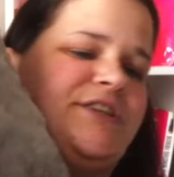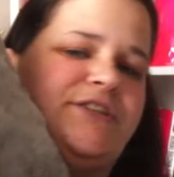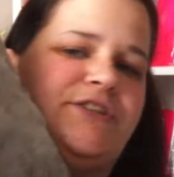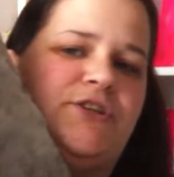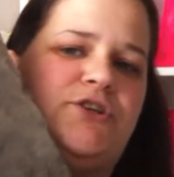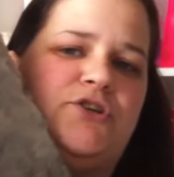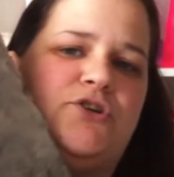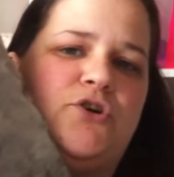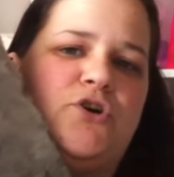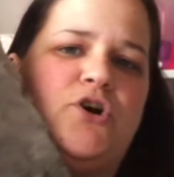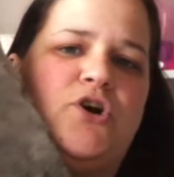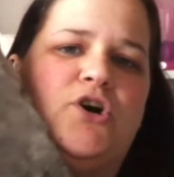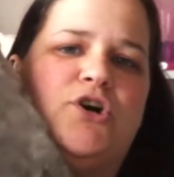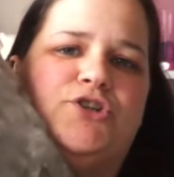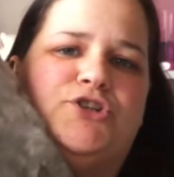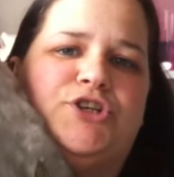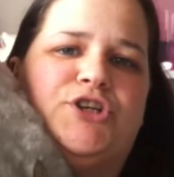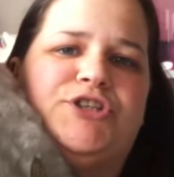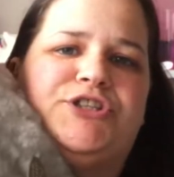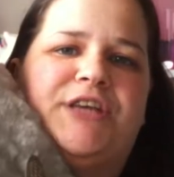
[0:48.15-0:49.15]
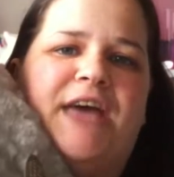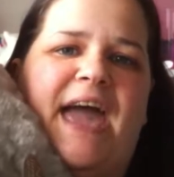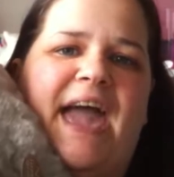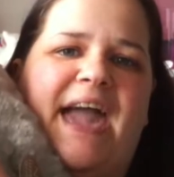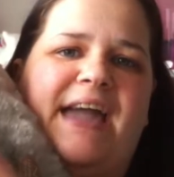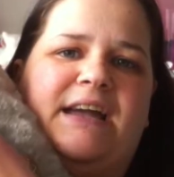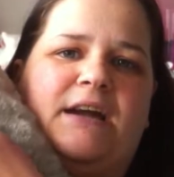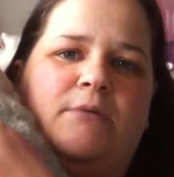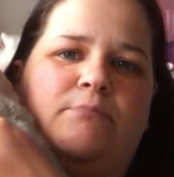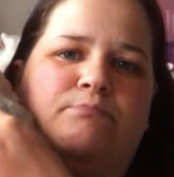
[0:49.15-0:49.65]
this gorgeous
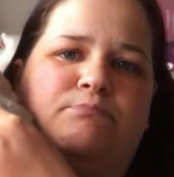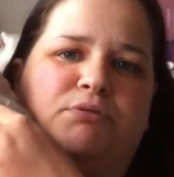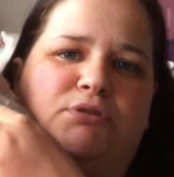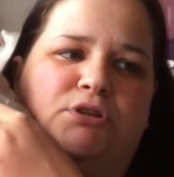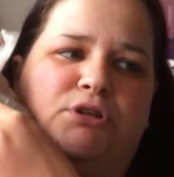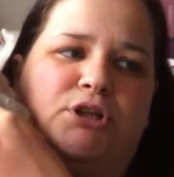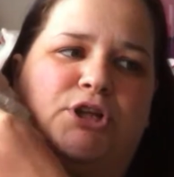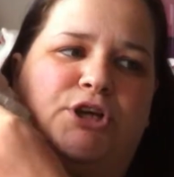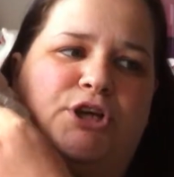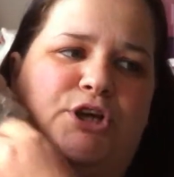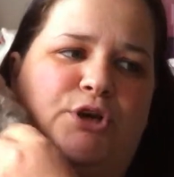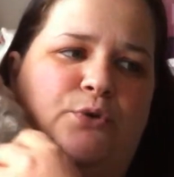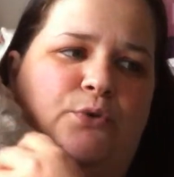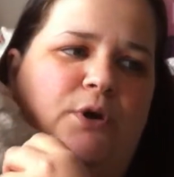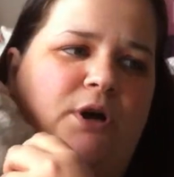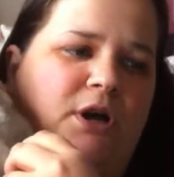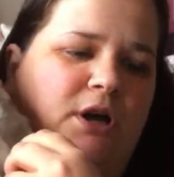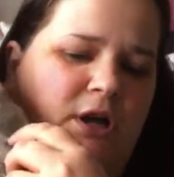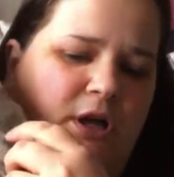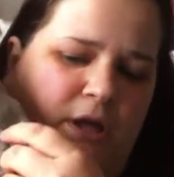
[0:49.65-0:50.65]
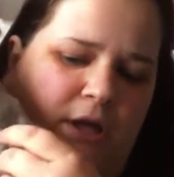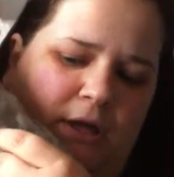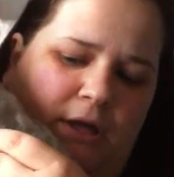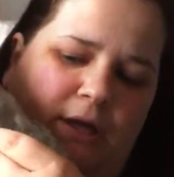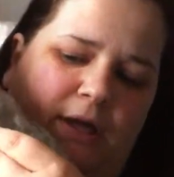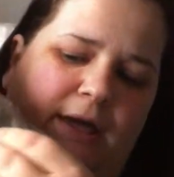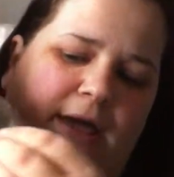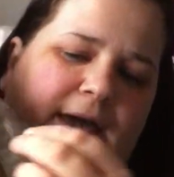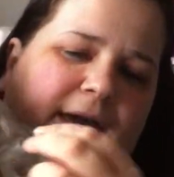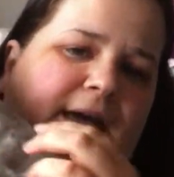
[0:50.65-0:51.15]
egg blue.
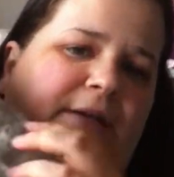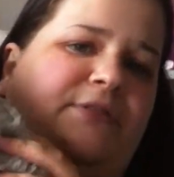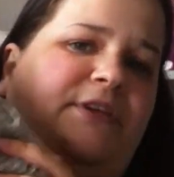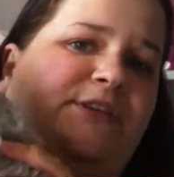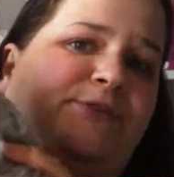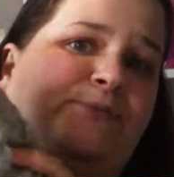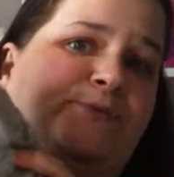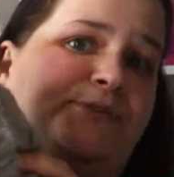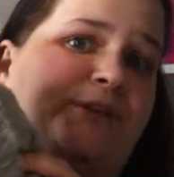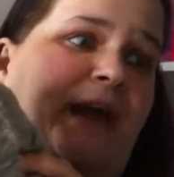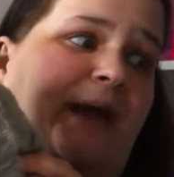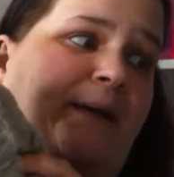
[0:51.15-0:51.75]
Uh, this was